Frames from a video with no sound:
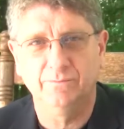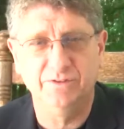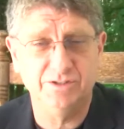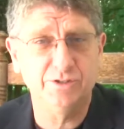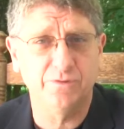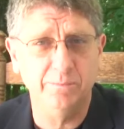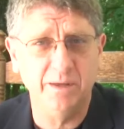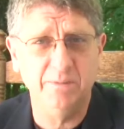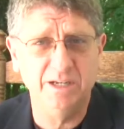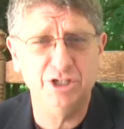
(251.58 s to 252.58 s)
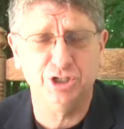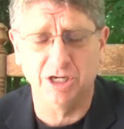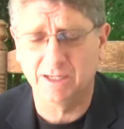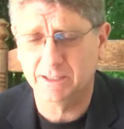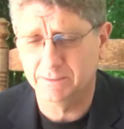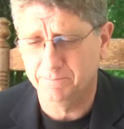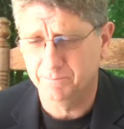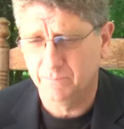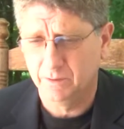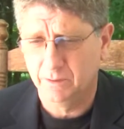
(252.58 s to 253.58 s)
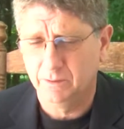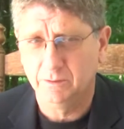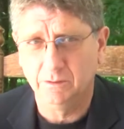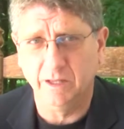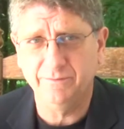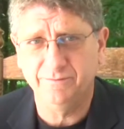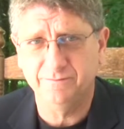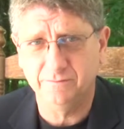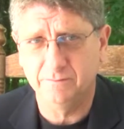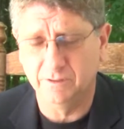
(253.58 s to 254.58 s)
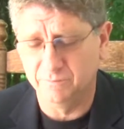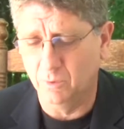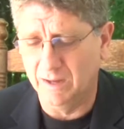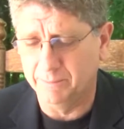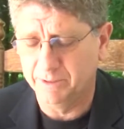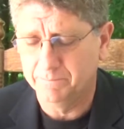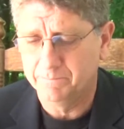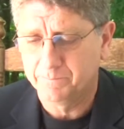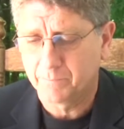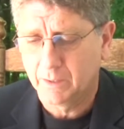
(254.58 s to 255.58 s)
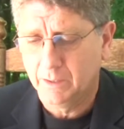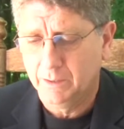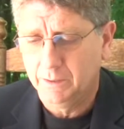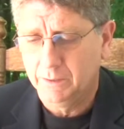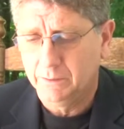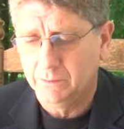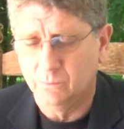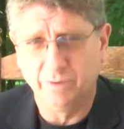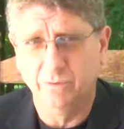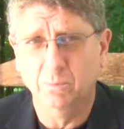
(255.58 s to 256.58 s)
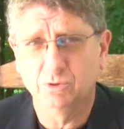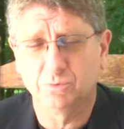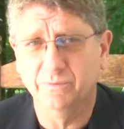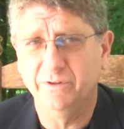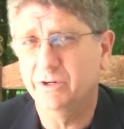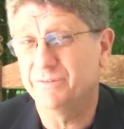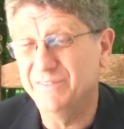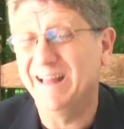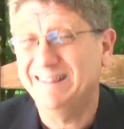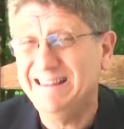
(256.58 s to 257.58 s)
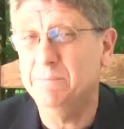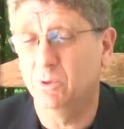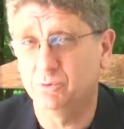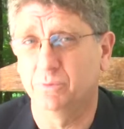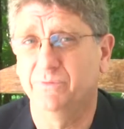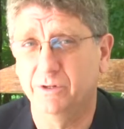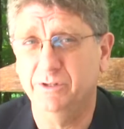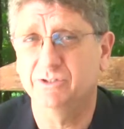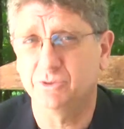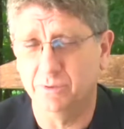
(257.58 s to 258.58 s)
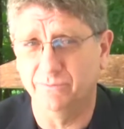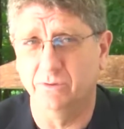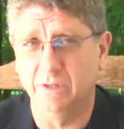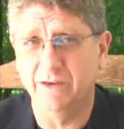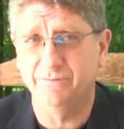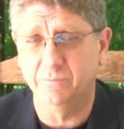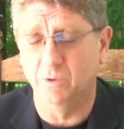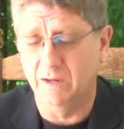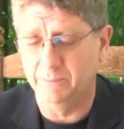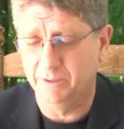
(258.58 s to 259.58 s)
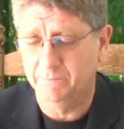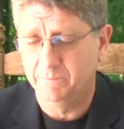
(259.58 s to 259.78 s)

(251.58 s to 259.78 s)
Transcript: this is from Ibn Ishaq, Life of Muhammad, one of the most revered, if not the most revered, history of the life of Muhammad.